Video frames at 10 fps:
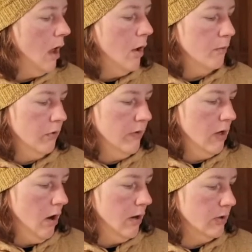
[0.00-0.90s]
Moving
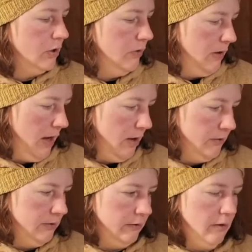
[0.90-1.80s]
on to the
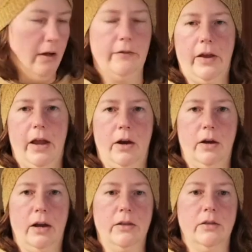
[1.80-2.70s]
Elder of Air
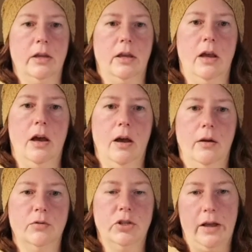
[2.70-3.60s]
in the
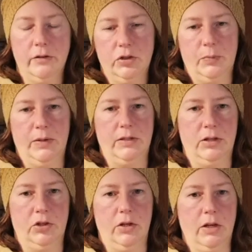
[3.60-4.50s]
challenge
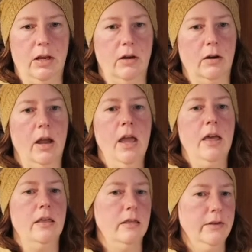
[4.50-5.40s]
position here,
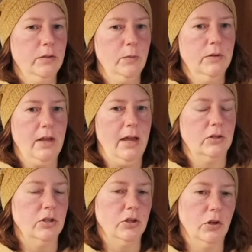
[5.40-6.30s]
this was
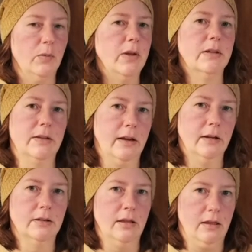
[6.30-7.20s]
actually took me a
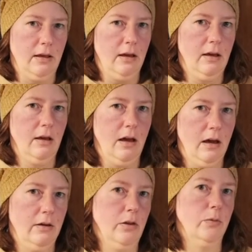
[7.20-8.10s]
second to think
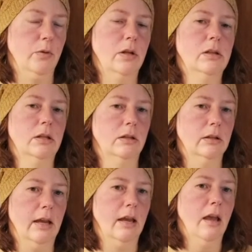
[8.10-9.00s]
through
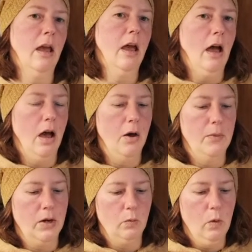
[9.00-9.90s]
clearly.
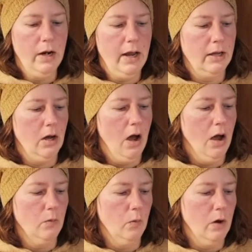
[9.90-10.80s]
And what I
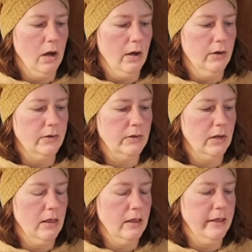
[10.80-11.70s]
got was
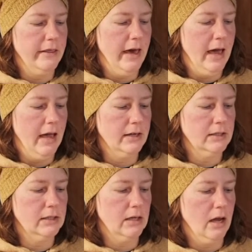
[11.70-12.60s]

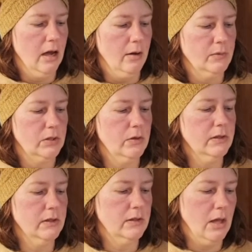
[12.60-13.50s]
that, so this
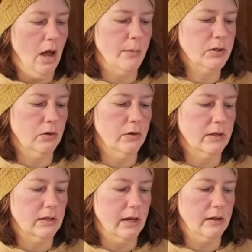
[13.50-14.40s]
is the obstacle
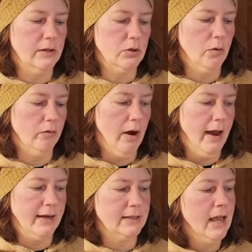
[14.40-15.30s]
that's likely to
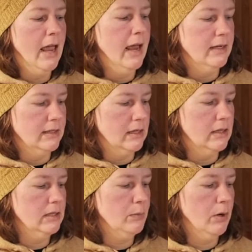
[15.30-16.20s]
arise, is that
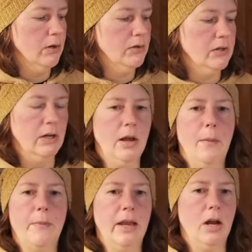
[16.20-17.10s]
this person
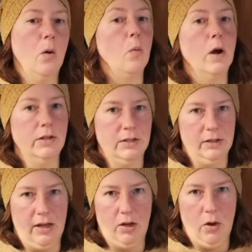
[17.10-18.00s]
may not want to
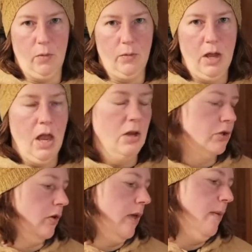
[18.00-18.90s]
let go.
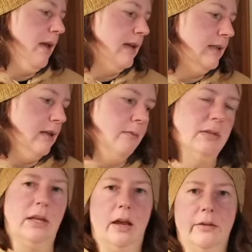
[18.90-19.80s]
So they may see
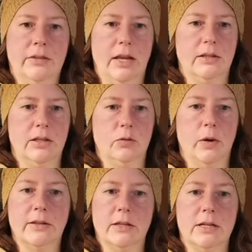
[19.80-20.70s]
themselves as this
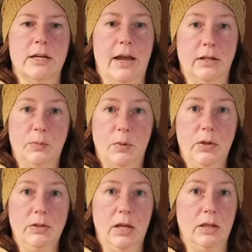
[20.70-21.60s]
resident
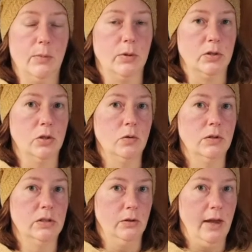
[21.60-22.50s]
expert and the person who
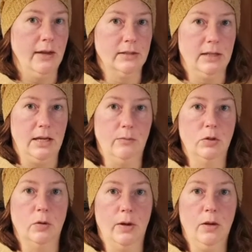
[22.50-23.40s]
still has to keep
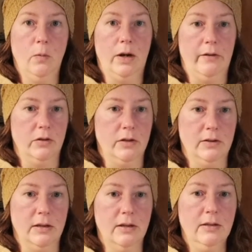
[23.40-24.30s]
doing whatever this
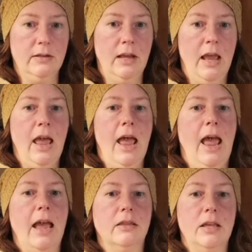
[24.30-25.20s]
is.
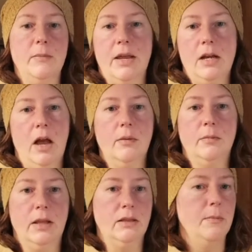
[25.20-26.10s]
And they may not,
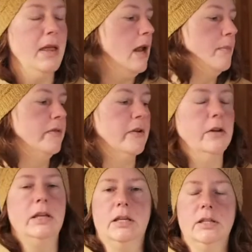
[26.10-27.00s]
it may not be very
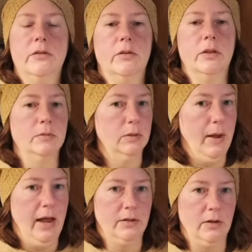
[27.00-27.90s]
easy for them to
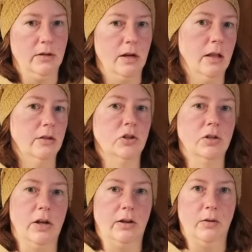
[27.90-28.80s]
pass on knowledge and
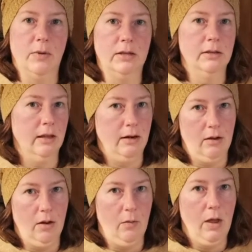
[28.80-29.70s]
document and let it
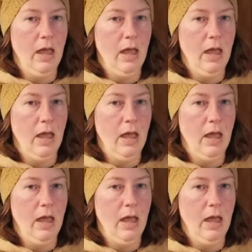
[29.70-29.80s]
go.